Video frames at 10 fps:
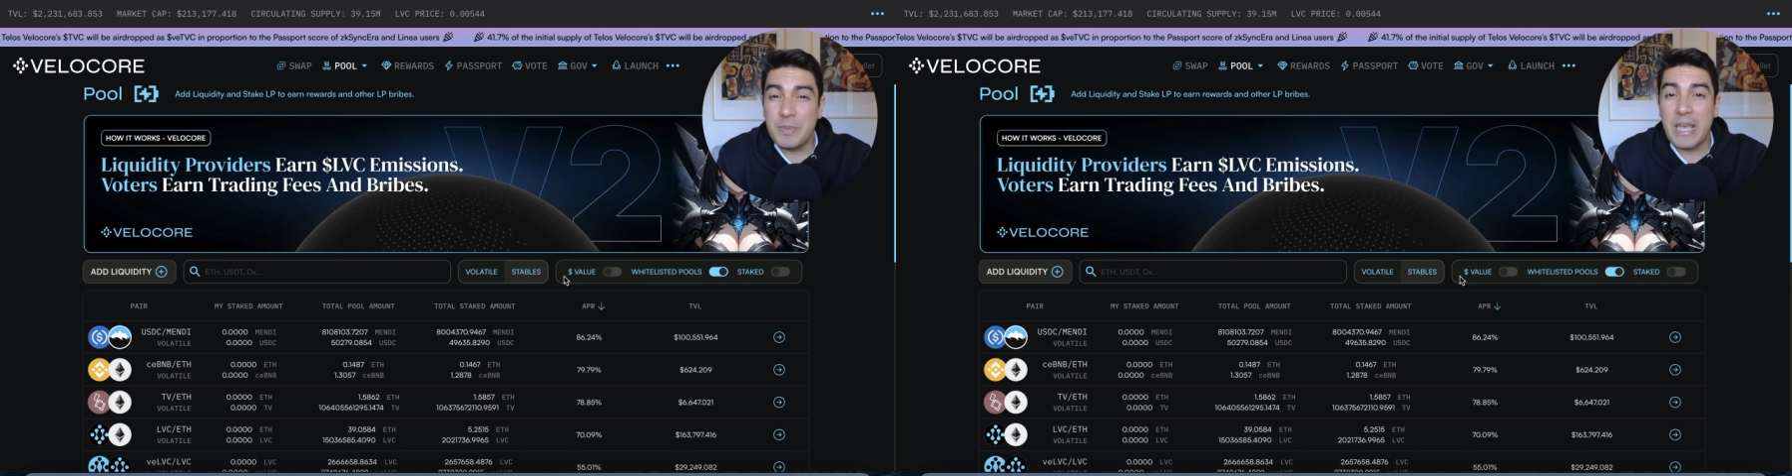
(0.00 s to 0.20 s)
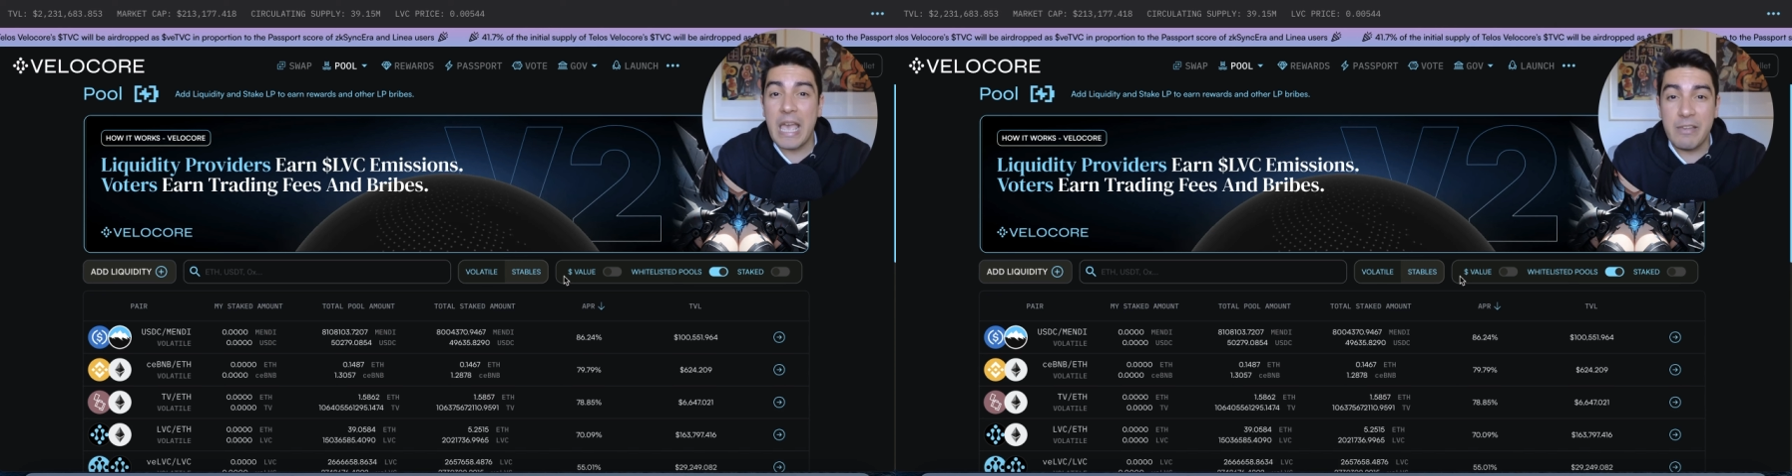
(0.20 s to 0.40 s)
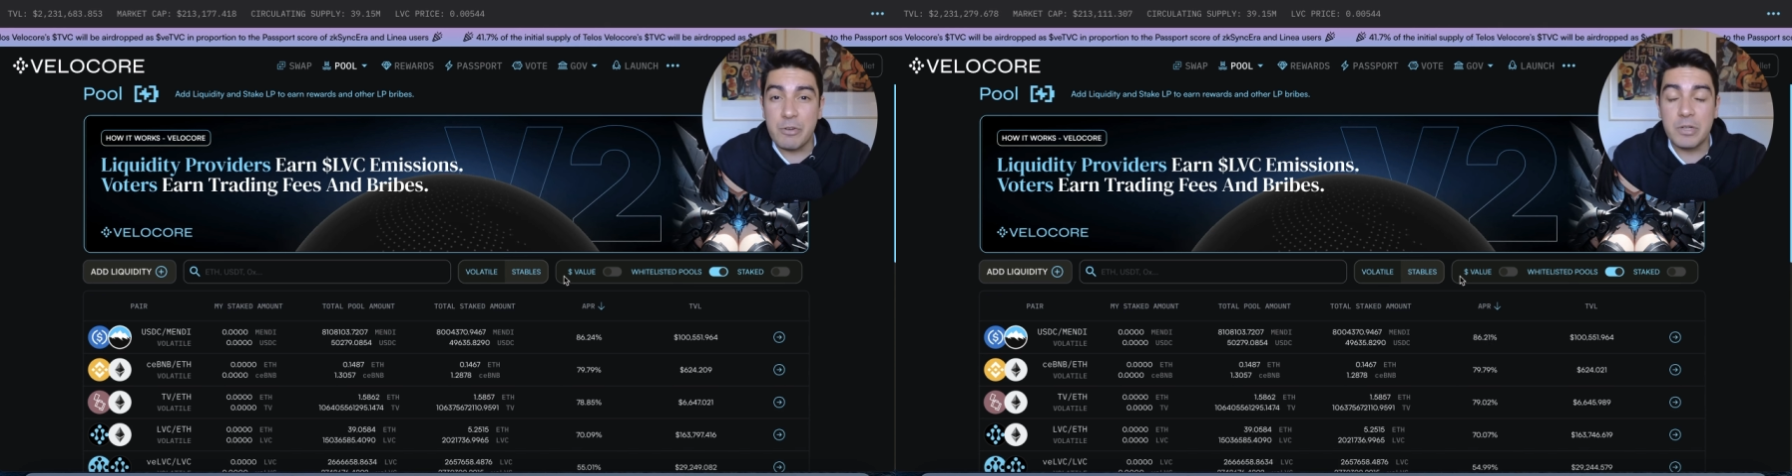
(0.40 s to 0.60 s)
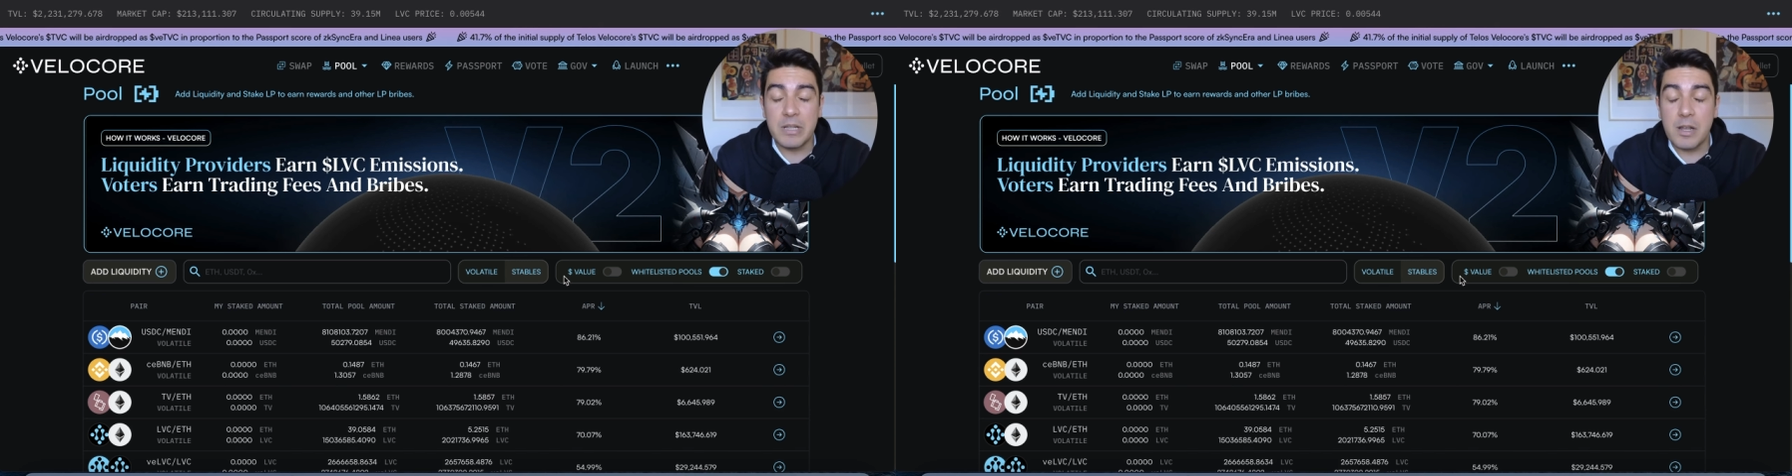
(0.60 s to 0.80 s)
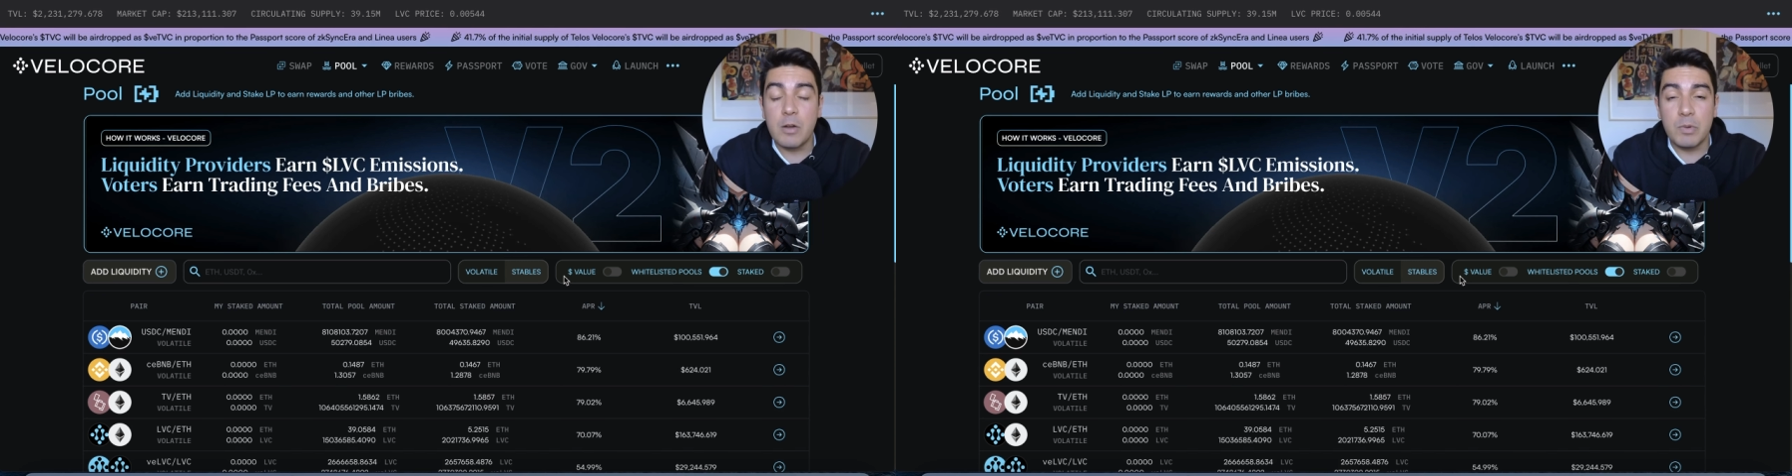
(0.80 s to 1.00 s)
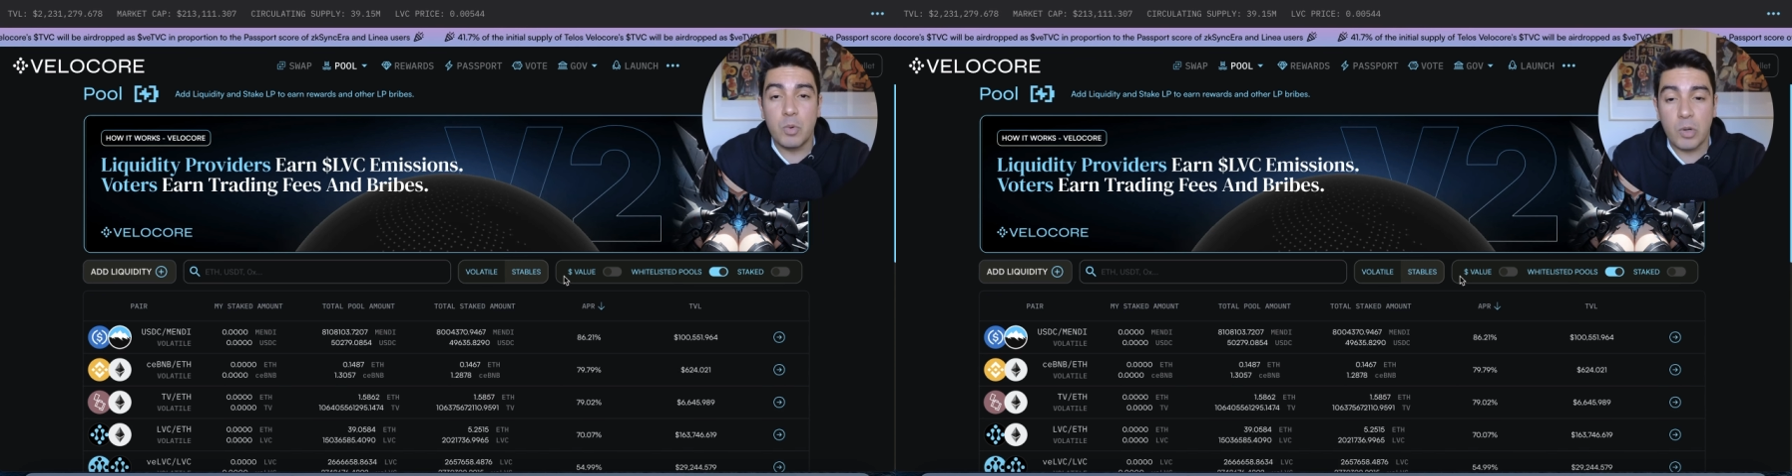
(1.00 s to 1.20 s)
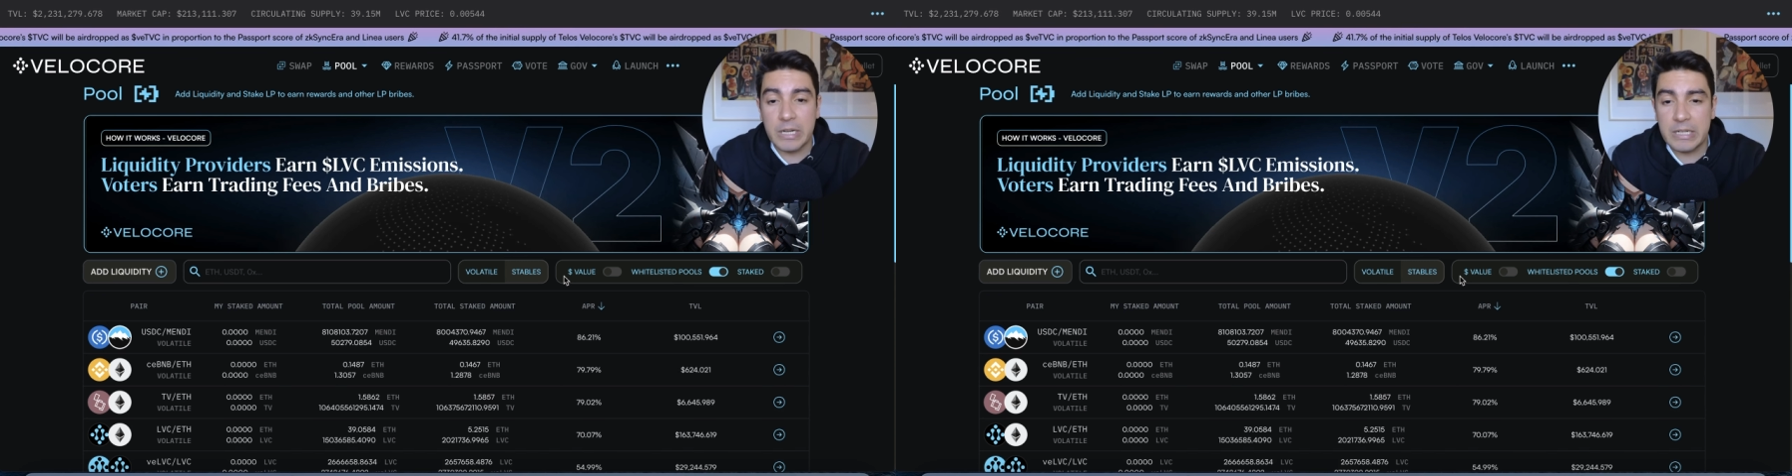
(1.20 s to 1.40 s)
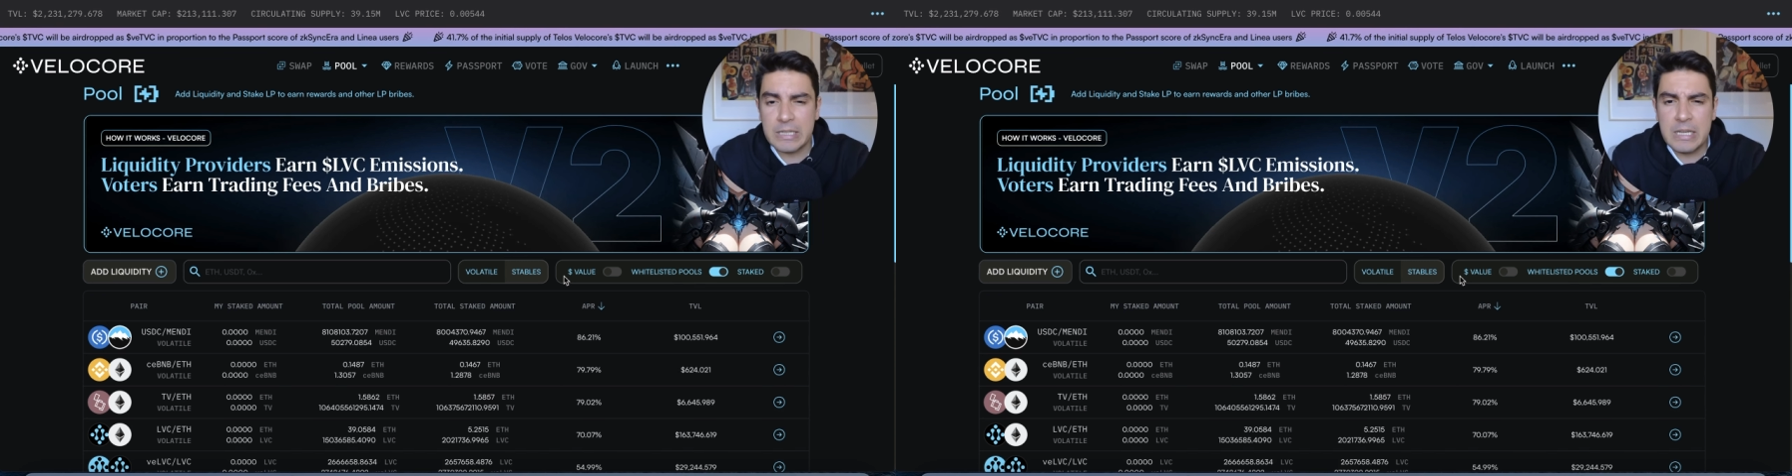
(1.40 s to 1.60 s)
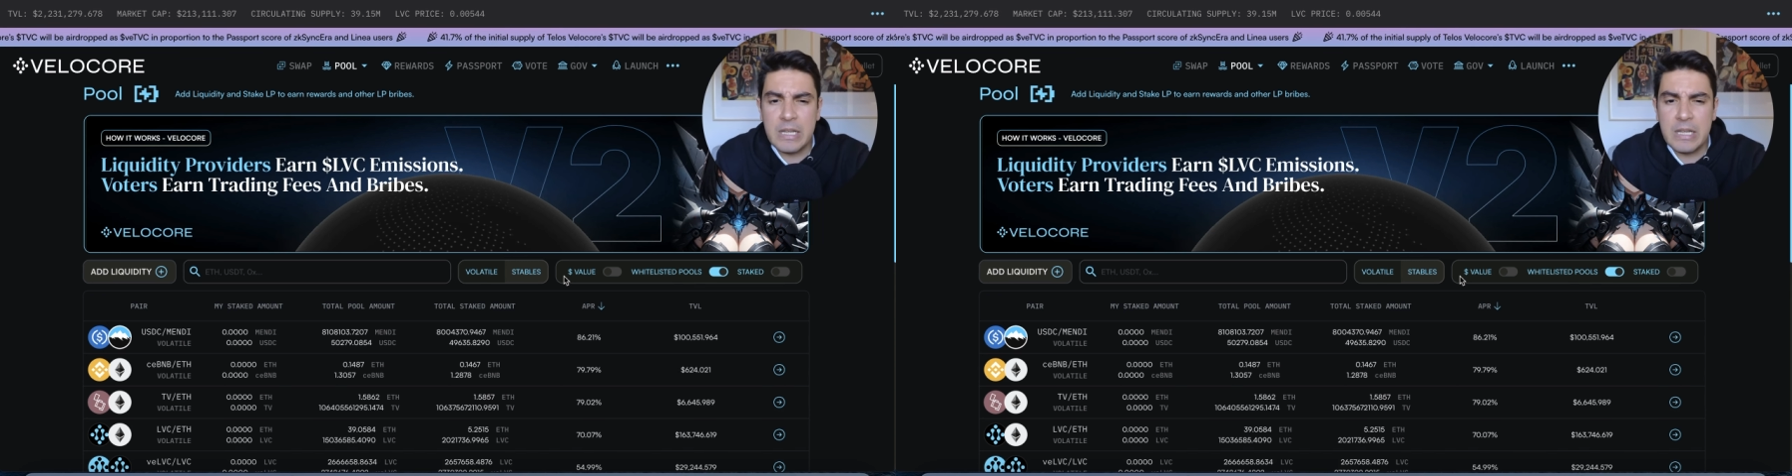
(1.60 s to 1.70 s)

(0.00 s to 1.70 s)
behavior that got rewarded.